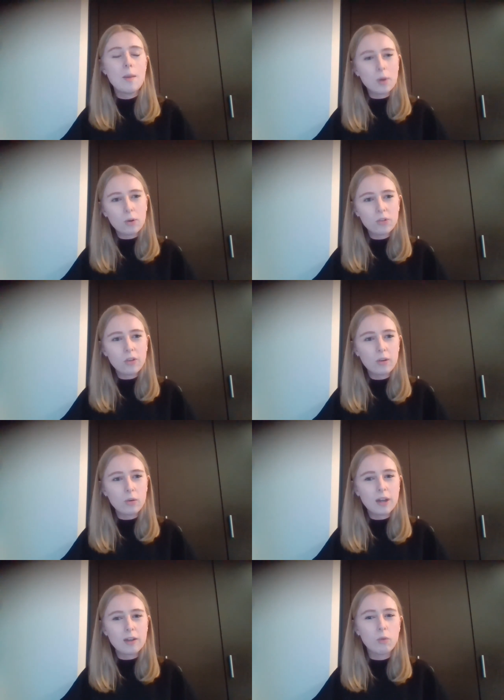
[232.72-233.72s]
but also
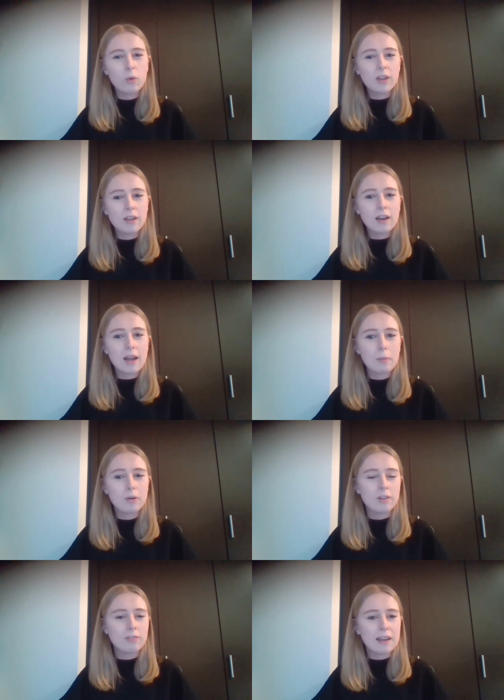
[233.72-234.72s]
kind of working
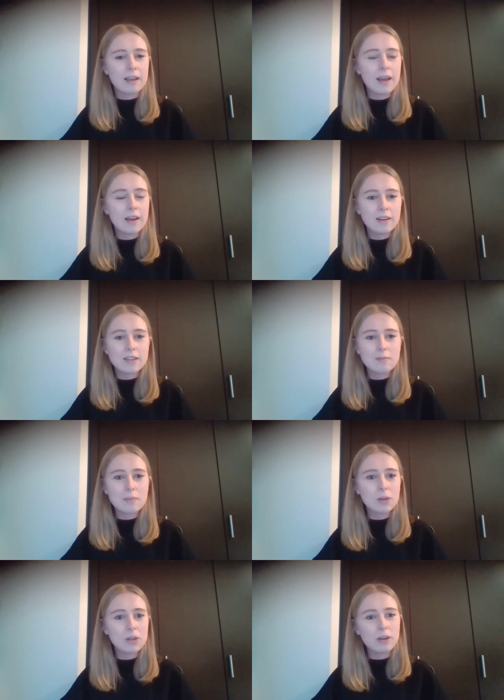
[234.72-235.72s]
collaboratively, and
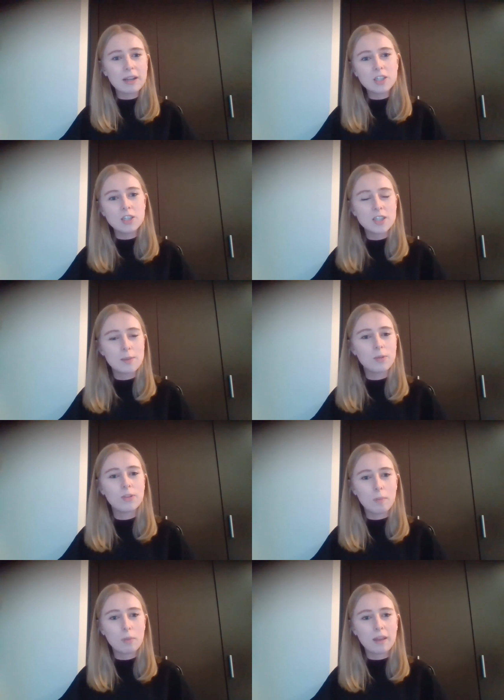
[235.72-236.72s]
building relationships is
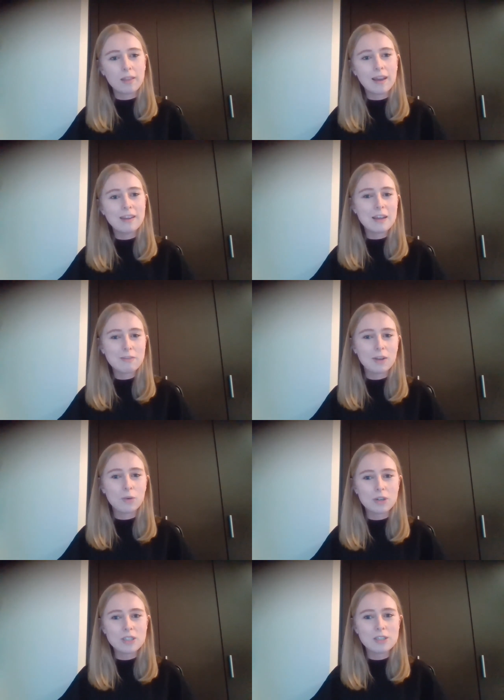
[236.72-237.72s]
something that I definitely
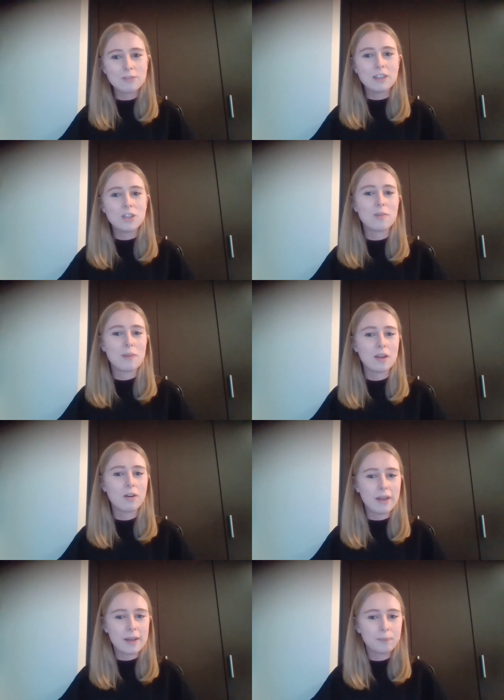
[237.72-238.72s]
wanted to feature in my
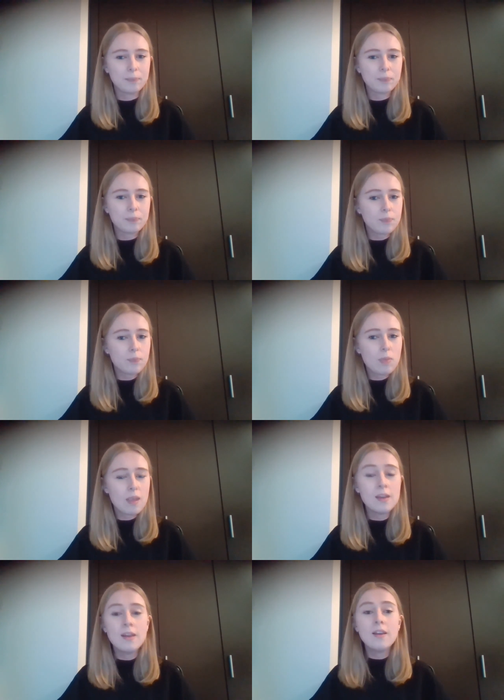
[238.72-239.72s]
career.
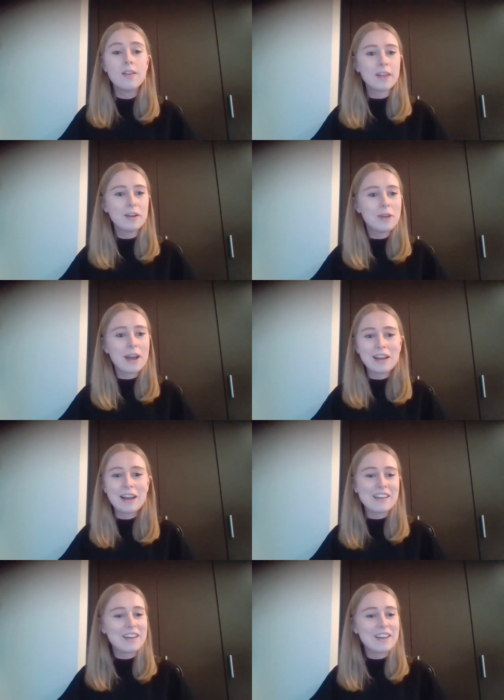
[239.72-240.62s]
So like you